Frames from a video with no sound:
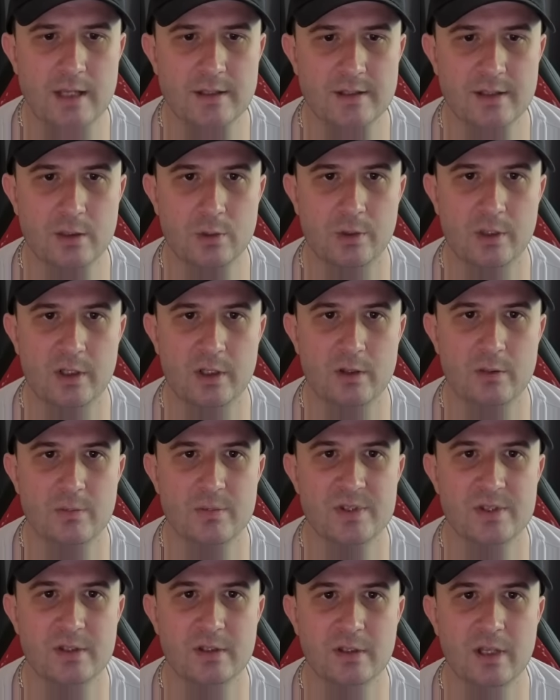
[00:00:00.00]
sold
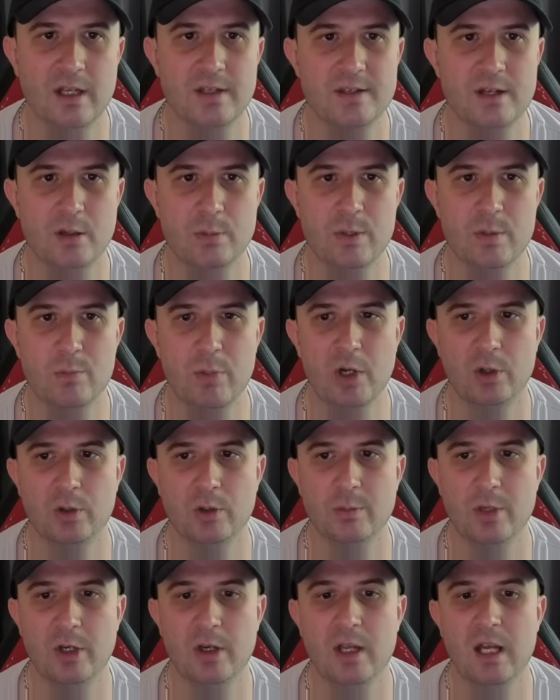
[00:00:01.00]
items, and type in
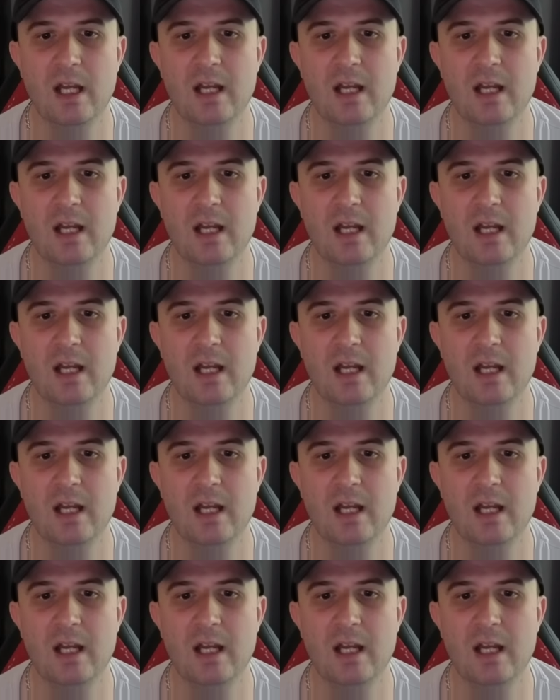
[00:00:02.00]
Pokemon.